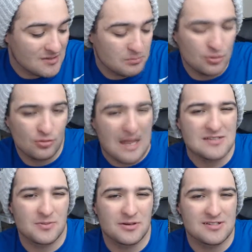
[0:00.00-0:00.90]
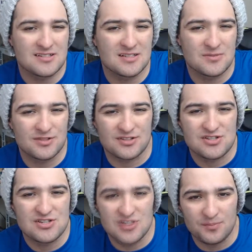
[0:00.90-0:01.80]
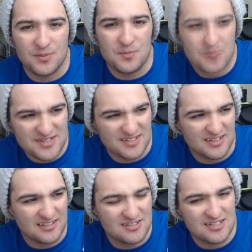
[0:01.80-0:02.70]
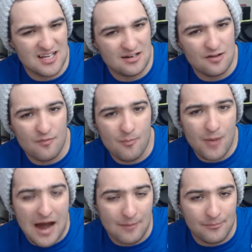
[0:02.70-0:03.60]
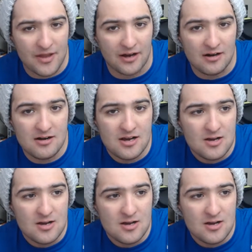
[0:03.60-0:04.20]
Blue raspberry just seems like there's something missing, like there's not enough pop there.